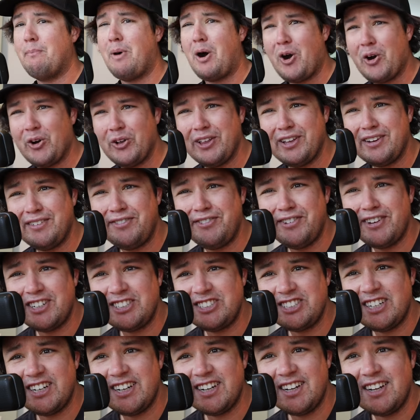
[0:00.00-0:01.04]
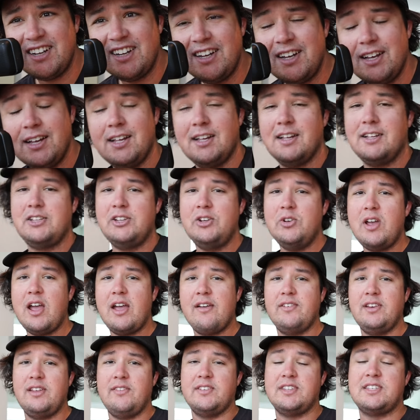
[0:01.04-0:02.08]
Marlin fishing? You
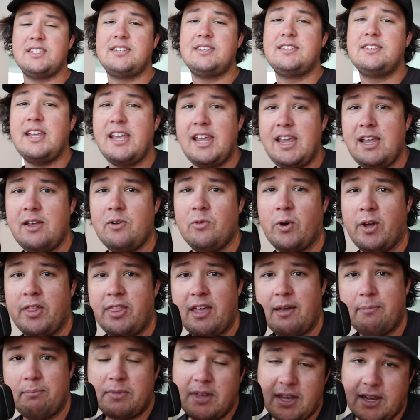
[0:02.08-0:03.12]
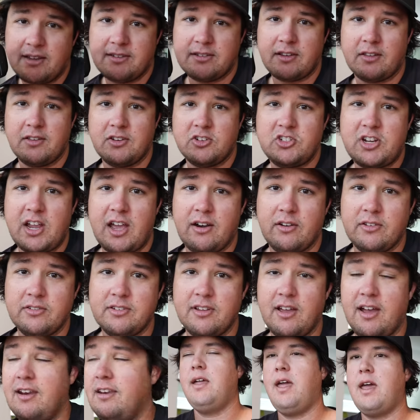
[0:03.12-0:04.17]
haven't even seen one of them things on this channel,
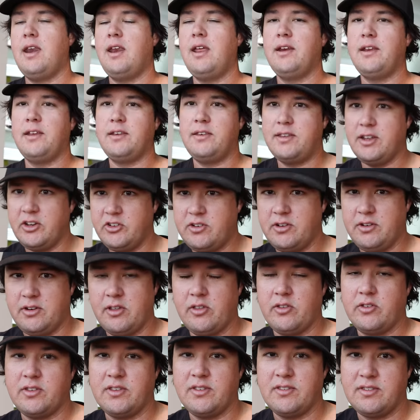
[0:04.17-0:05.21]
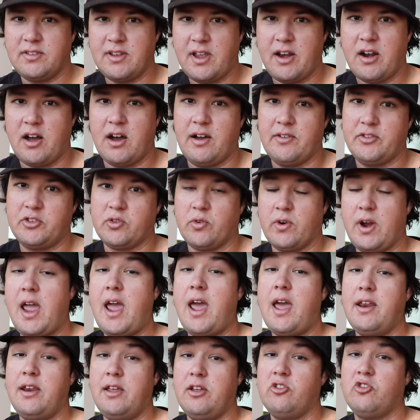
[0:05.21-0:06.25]
son. And in addition to those insane offshore
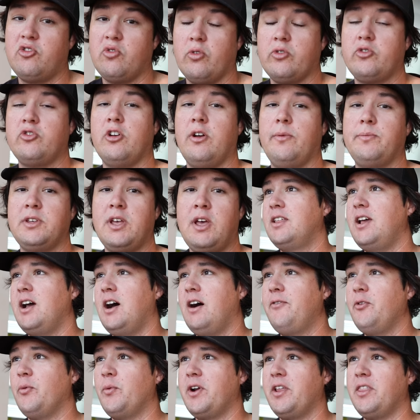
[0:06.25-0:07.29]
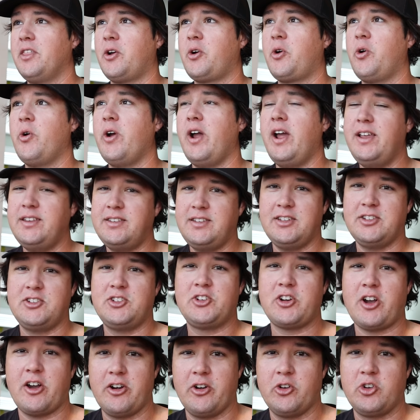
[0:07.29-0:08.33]
and inshore trips, they offer one of the
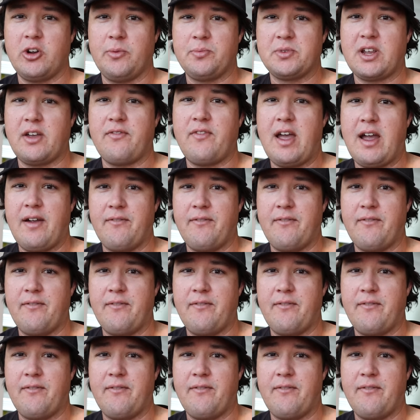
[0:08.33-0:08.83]
craziest charter trips I've